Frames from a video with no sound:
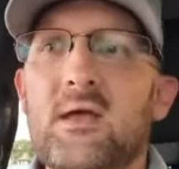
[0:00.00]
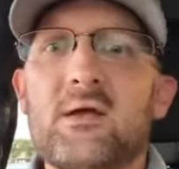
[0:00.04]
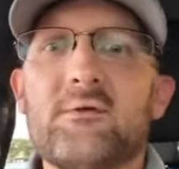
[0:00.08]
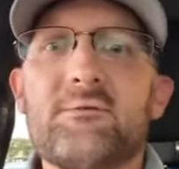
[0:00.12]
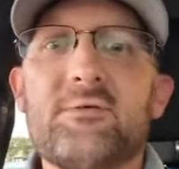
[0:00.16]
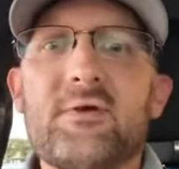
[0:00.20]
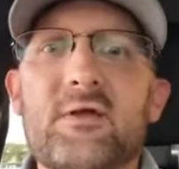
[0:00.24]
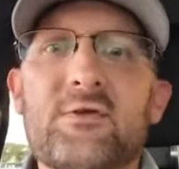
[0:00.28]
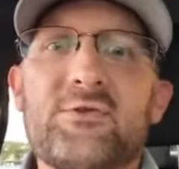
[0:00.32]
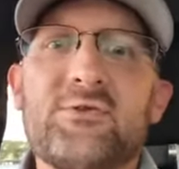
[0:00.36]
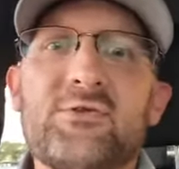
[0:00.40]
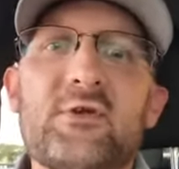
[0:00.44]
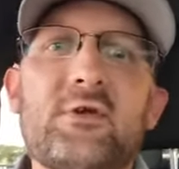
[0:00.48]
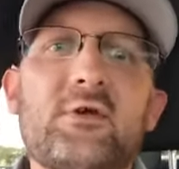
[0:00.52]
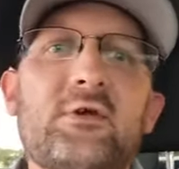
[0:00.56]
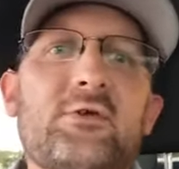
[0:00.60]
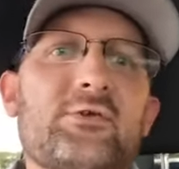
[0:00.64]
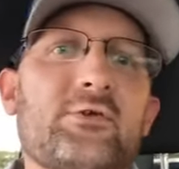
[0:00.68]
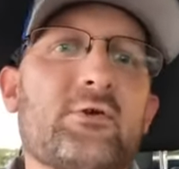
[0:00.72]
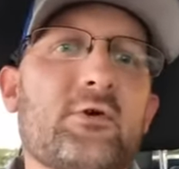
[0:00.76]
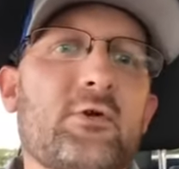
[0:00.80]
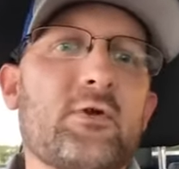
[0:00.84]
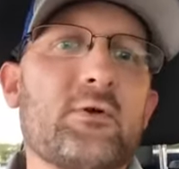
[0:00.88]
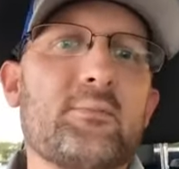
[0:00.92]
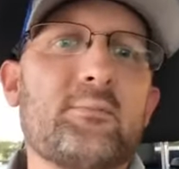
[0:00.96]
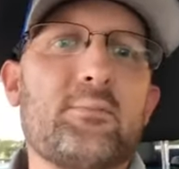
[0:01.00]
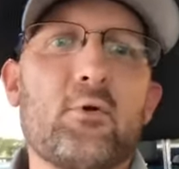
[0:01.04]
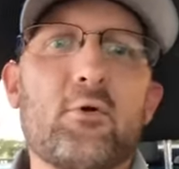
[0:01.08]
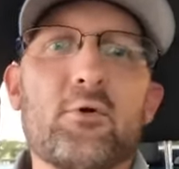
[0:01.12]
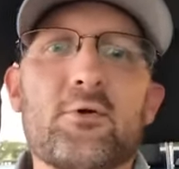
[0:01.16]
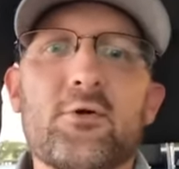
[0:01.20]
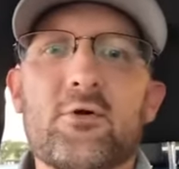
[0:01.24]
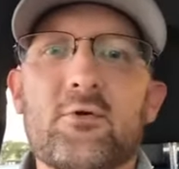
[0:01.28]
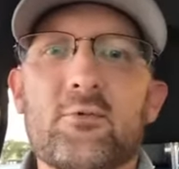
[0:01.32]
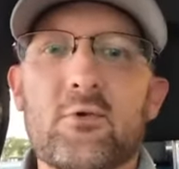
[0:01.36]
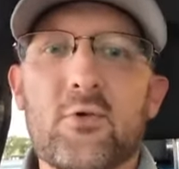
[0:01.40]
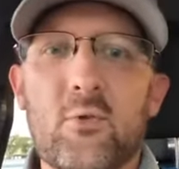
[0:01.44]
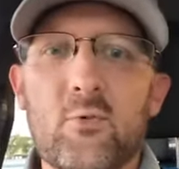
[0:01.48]
fences, or they're
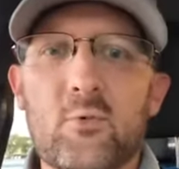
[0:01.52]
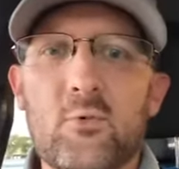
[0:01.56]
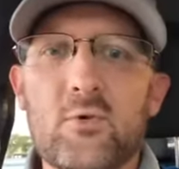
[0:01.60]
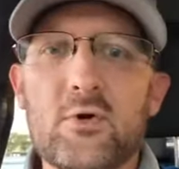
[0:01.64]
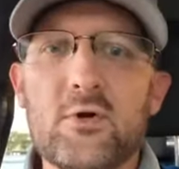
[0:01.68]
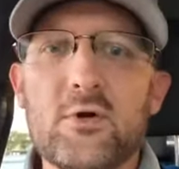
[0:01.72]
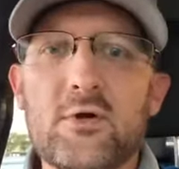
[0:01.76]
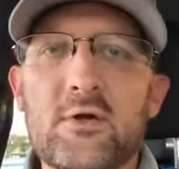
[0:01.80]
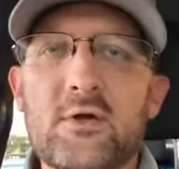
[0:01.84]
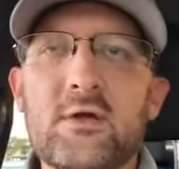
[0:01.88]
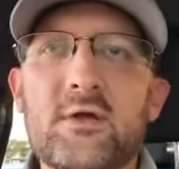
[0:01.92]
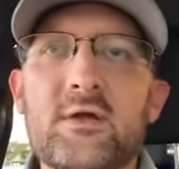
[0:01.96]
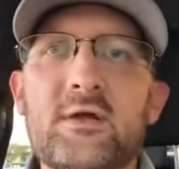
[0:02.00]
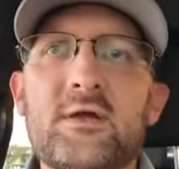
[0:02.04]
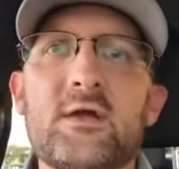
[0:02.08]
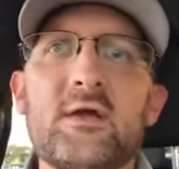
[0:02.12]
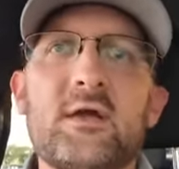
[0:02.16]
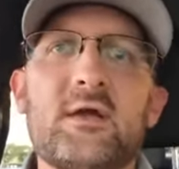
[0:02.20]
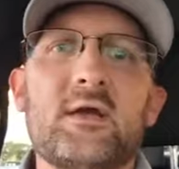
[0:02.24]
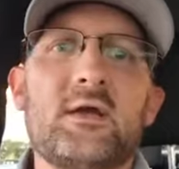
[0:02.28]
bordered with wood.